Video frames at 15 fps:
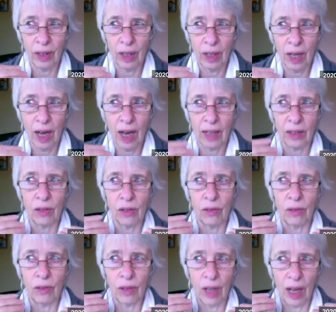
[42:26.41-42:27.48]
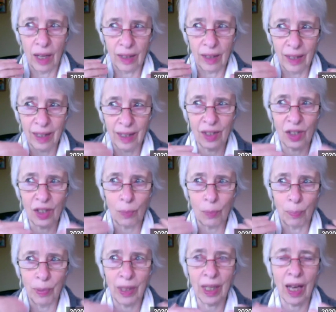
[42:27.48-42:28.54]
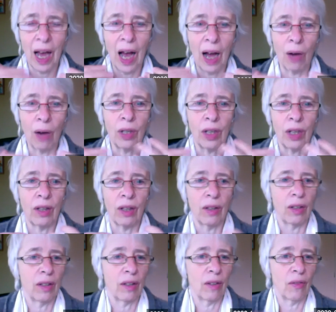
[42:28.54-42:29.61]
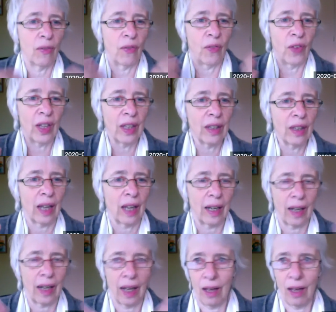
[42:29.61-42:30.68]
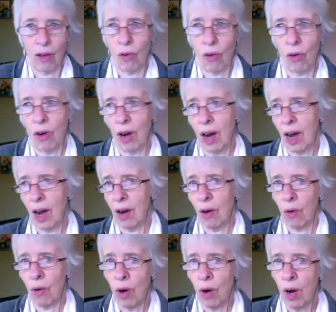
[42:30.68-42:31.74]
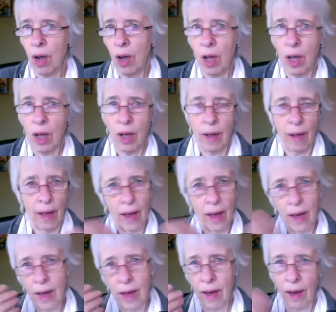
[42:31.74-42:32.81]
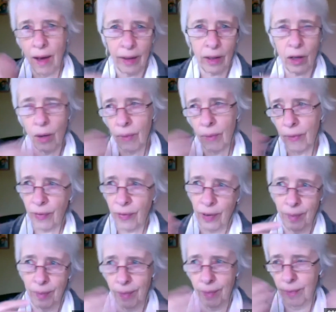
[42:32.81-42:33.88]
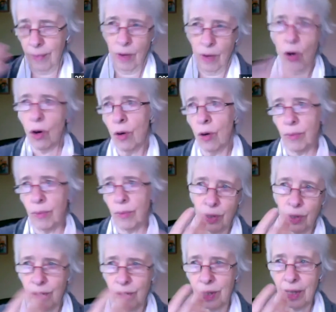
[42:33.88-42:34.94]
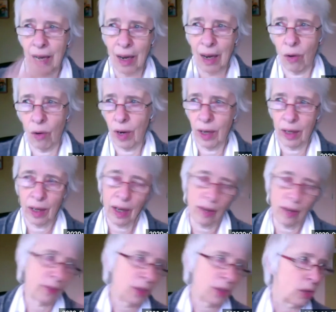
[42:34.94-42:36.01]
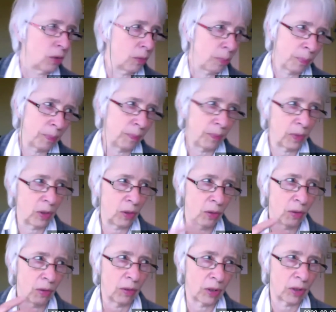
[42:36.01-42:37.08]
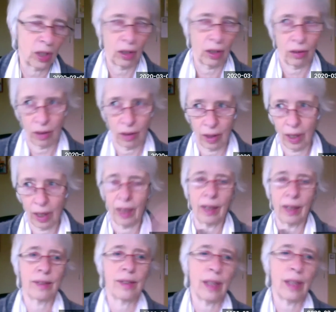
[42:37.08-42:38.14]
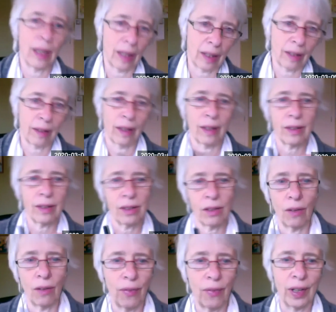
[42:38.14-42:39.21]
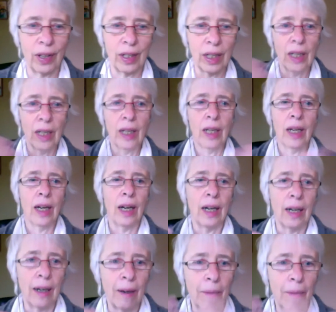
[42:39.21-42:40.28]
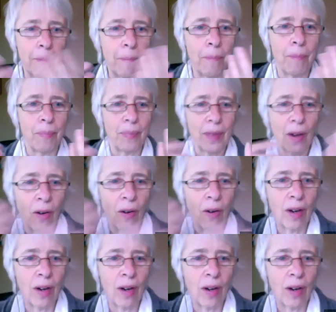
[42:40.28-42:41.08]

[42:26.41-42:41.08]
and to at least speak how they feel that day, or how, hey, I come from home just now and I have two children getting sick. That's not fun. Or